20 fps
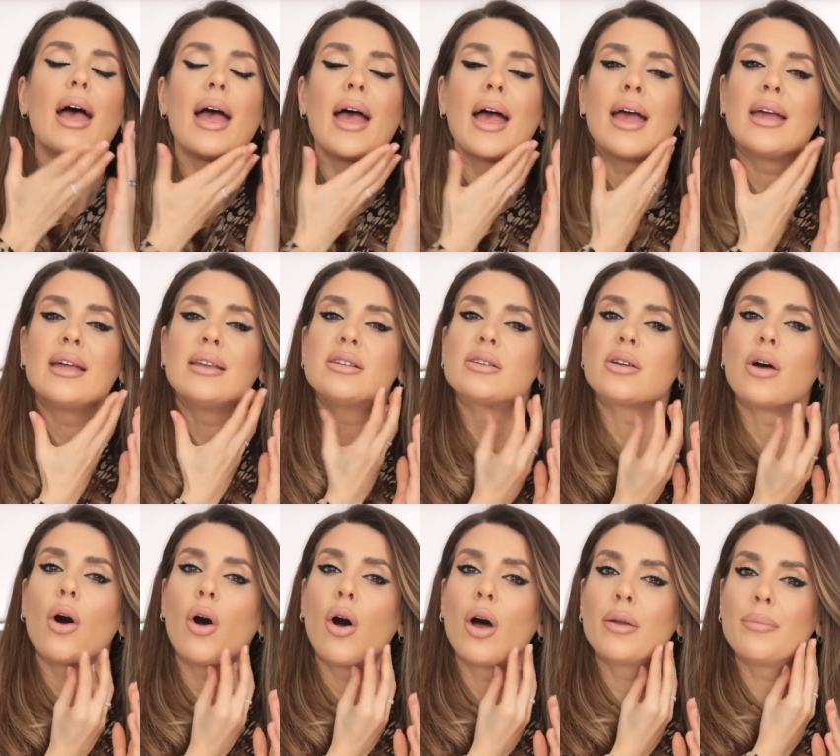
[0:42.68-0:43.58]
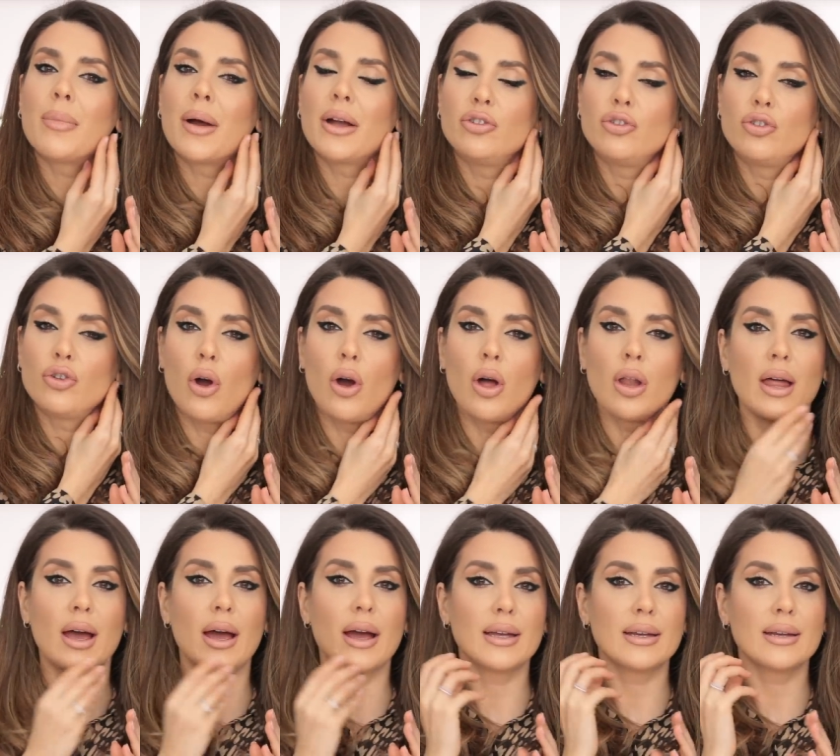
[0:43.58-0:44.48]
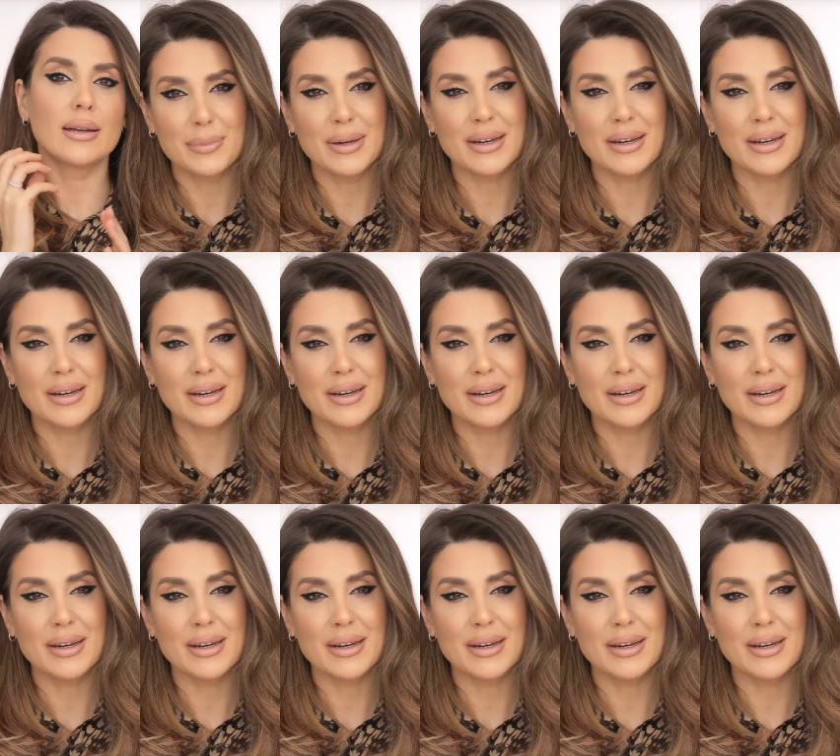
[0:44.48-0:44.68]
and on my jawline.